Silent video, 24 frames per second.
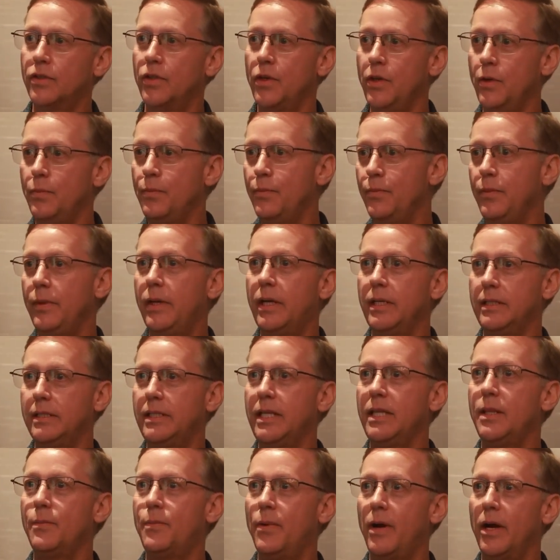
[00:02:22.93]
So you can
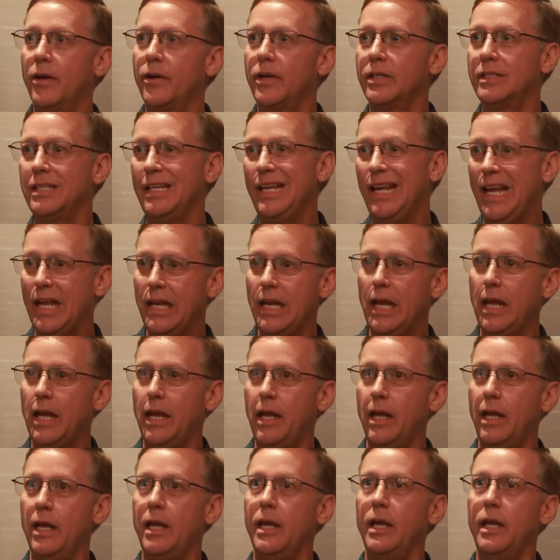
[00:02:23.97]
see the progress in
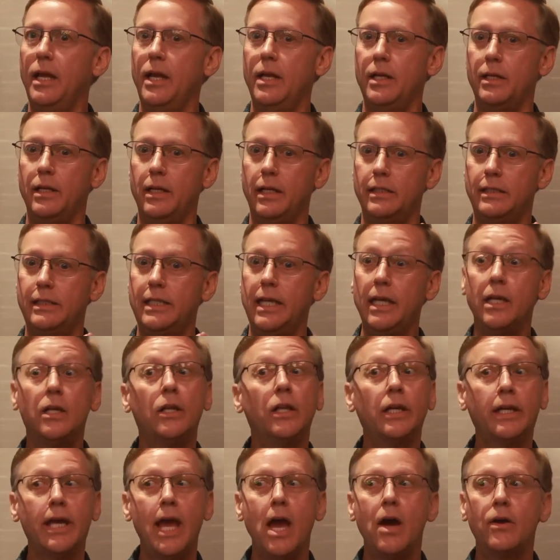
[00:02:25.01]
a
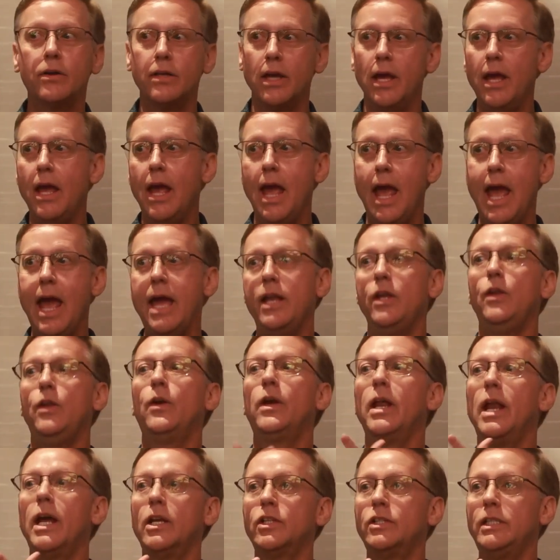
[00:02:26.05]
single account, and you
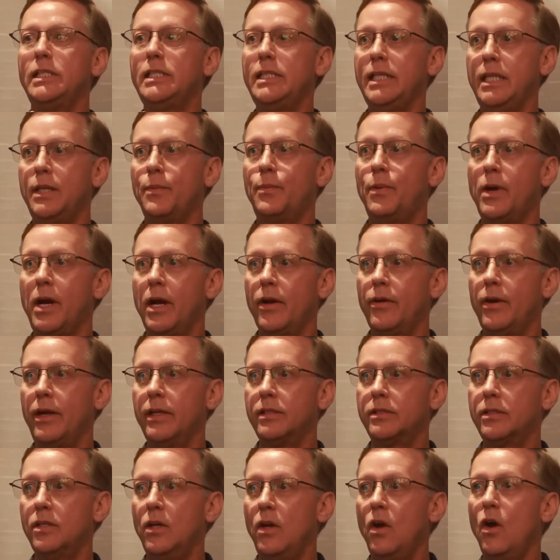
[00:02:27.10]
can actually see the
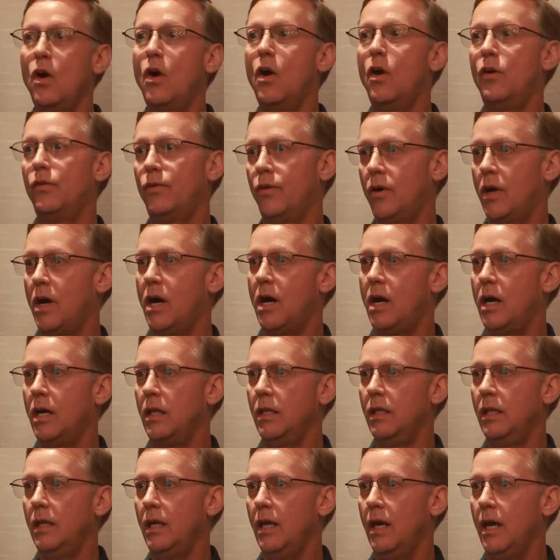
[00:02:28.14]
progress
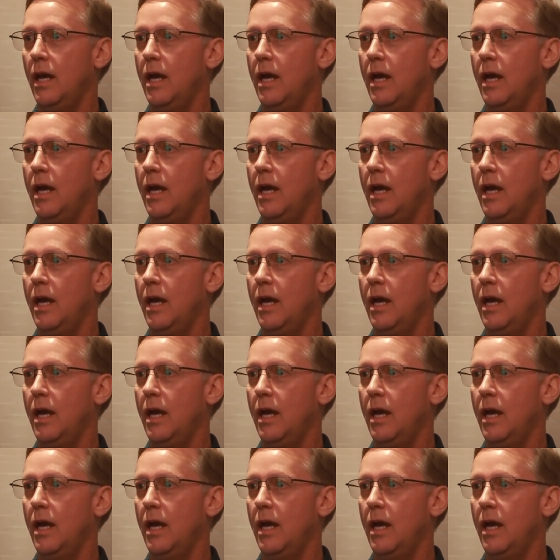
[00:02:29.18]
overall